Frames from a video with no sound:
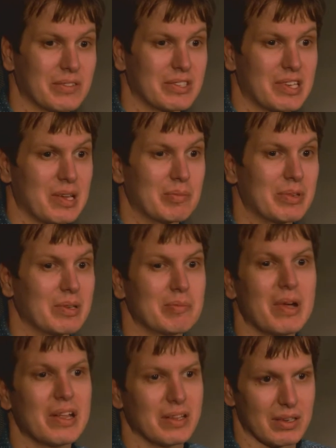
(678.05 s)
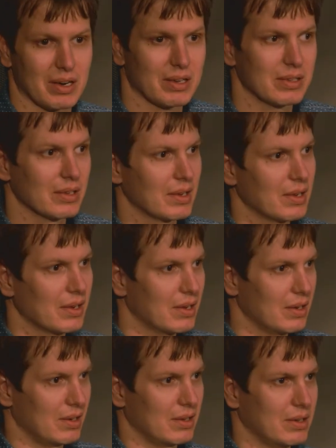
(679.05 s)
which can be many,
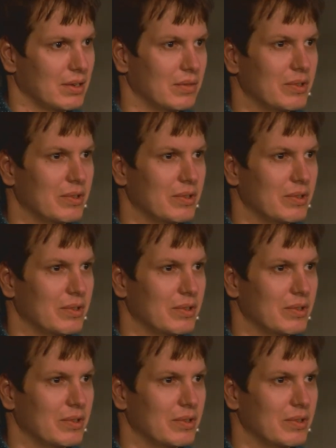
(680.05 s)
right?